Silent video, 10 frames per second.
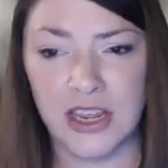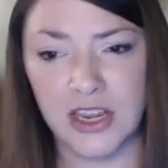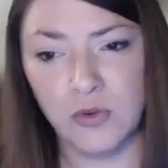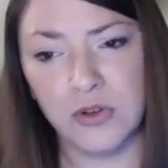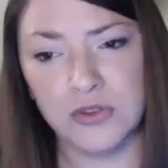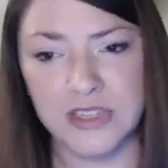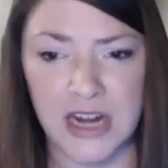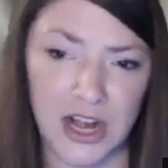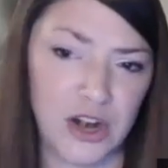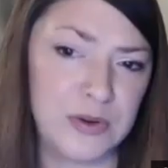heroes and
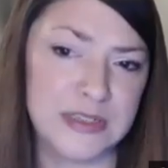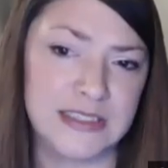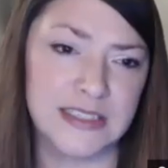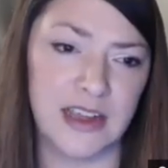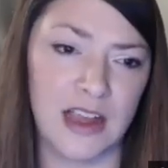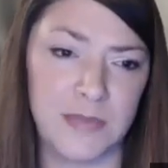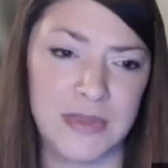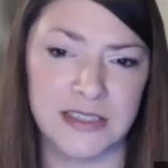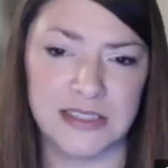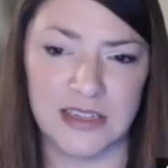heroines that come
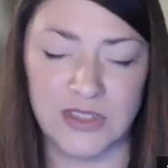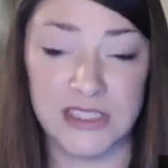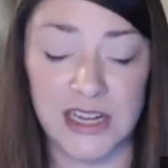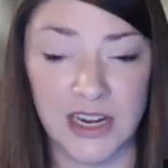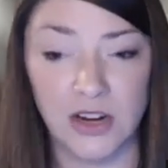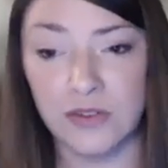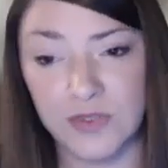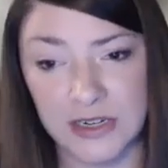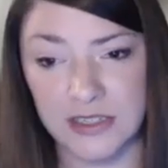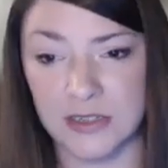in and save the day, or
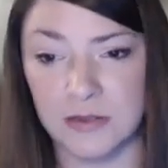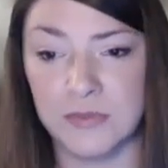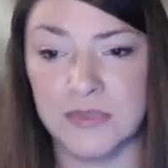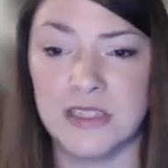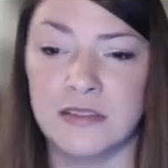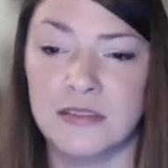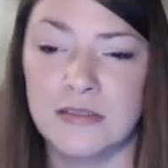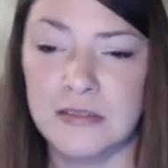victims, and